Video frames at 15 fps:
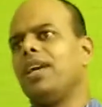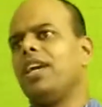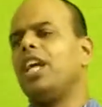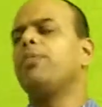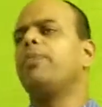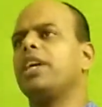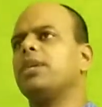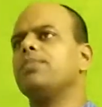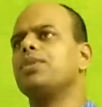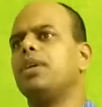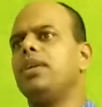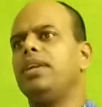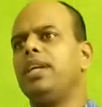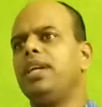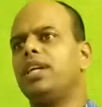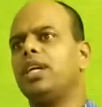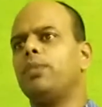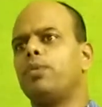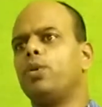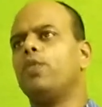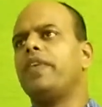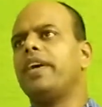It becomes a legal
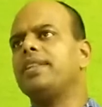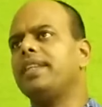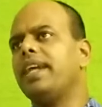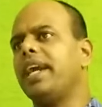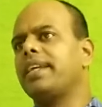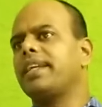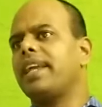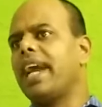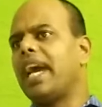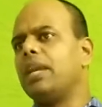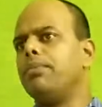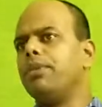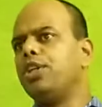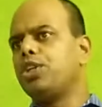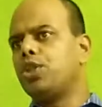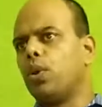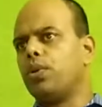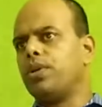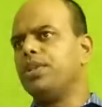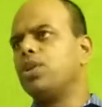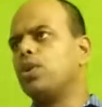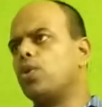proof, and that can be
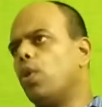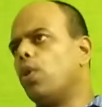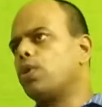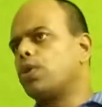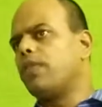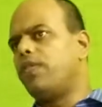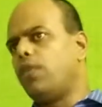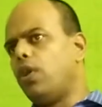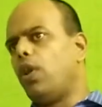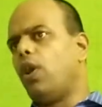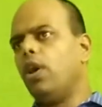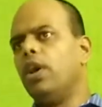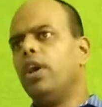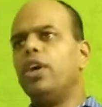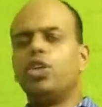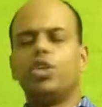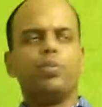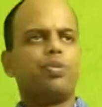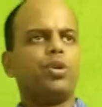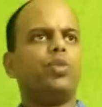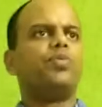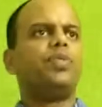shown in the court of law to
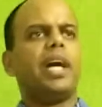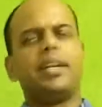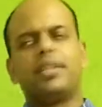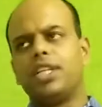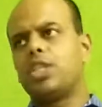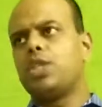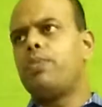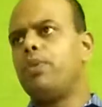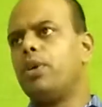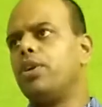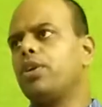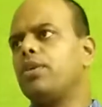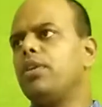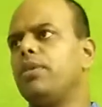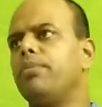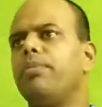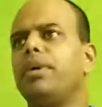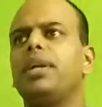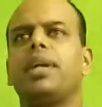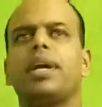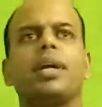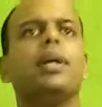prove that this particular
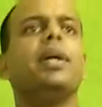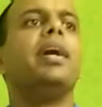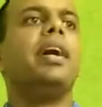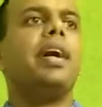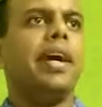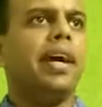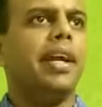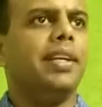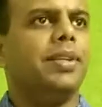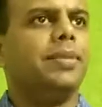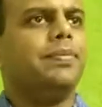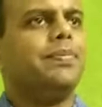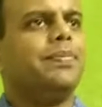meeting held.